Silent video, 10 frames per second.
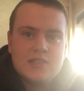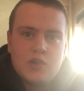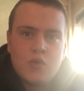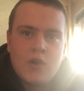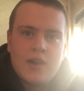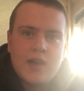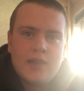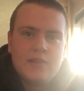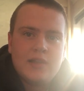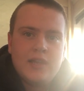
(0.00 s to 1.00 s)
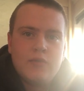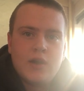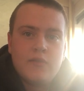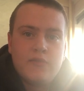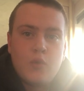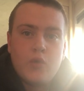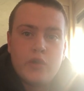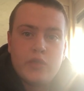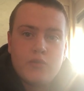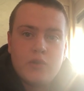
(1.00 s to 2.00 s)
is the all-round athlete. He ran a
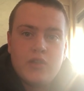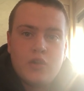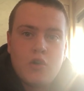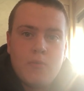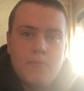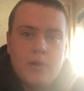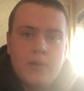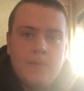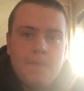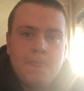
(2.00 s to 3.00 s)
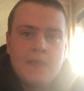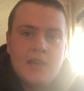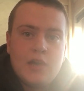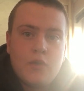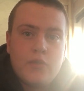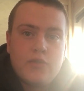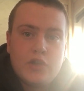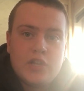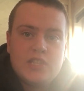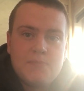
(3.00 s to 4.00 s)
4.93 at the Combine. He got
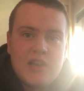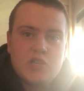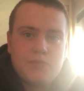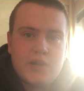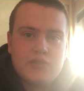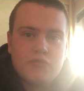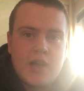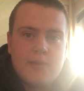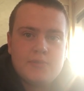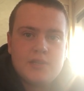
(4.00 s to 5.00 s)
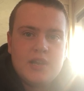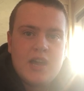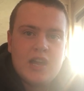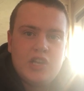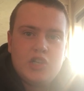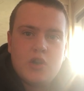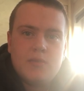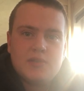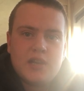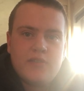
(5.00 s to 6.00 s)
30 bench press reps, and he's shown
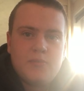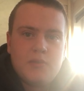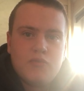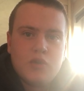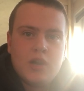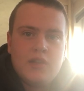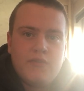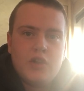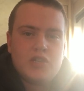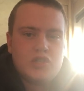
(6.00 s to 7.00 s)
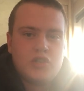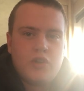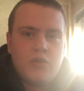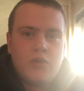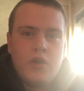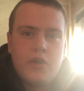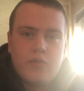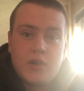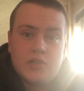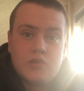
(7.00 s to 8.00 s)
himself to be really versatile
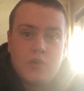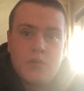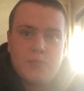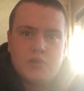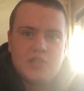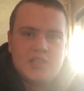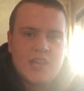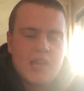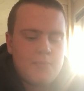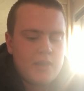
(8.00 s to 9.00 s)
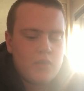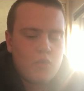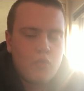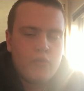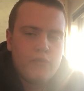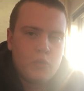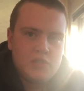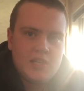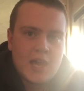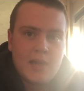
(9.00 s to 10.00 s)
throughout his career with Boise State. He played all
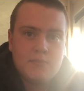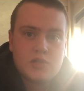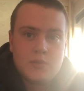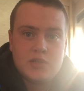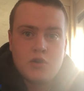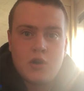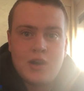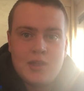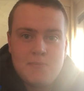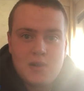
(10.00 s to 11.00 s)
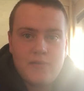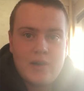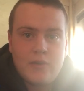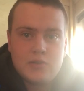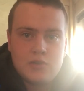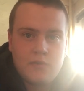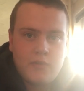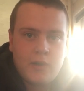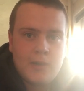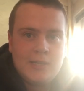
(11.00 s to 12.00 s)
40 games, so he's got a clean bill of health so
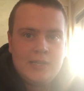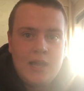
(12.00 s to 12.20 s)
far,